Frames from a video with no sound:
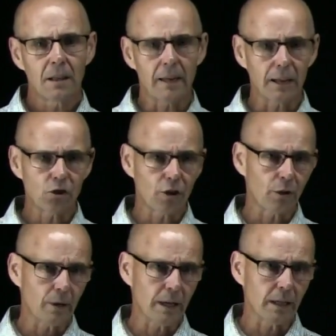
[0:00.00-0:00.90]
That
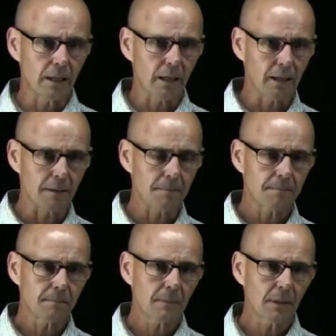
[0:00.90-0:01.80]
generated
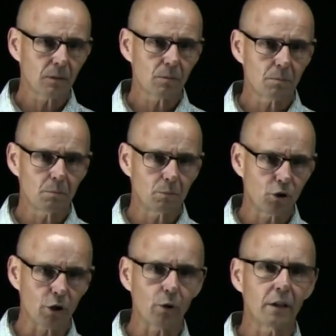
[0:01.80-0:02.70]

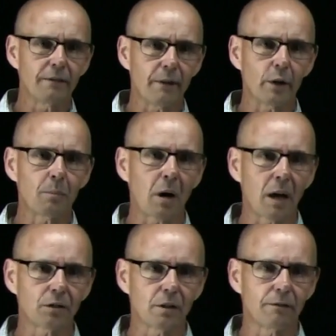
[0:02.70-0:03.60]
generally very
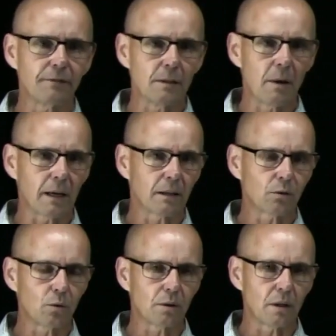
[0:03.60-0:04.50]
positive feedback.
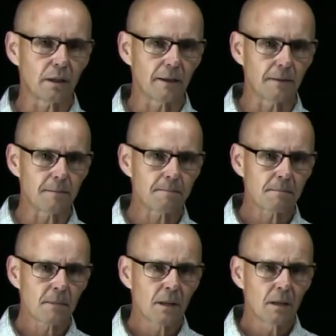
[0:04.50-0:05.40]
This was a
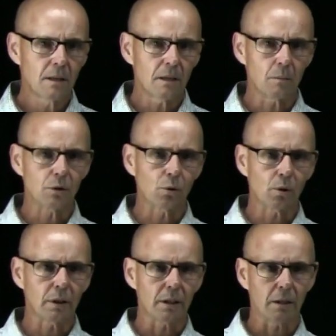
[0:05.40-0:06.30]

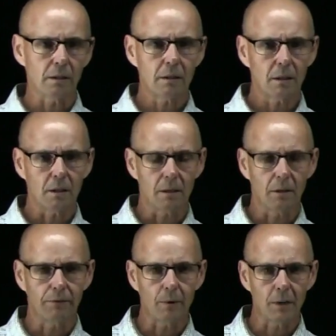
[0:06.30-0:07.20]
Missoulian,
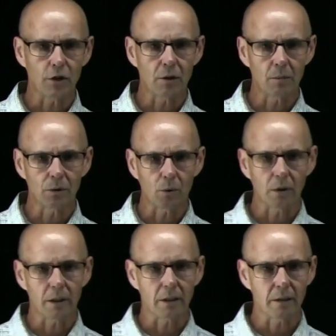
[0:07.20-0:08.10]
the front page of the
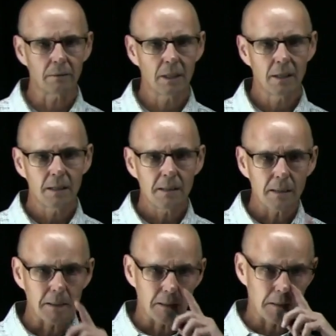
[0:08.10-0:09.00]
Missoulian,
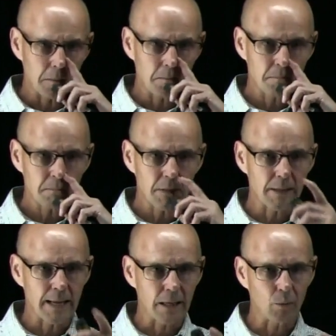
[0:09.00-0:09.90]
the
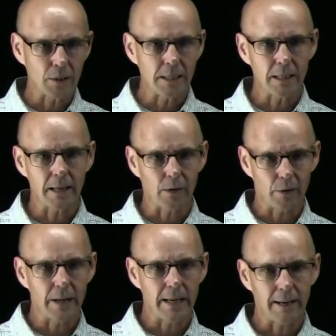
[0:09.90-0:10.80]
day that we did that, or
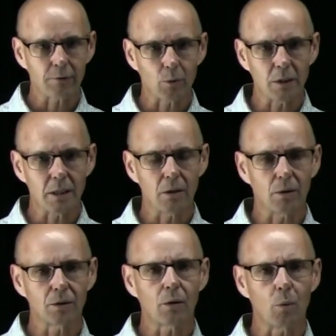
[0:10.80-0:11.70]
the day after we did
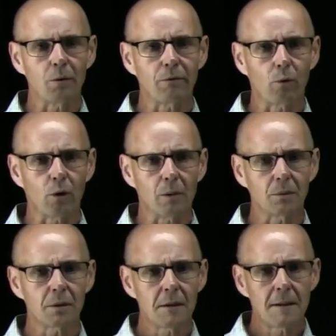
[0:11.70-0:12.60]
those open
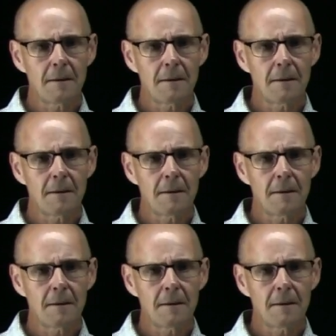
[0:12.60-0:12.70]
forums.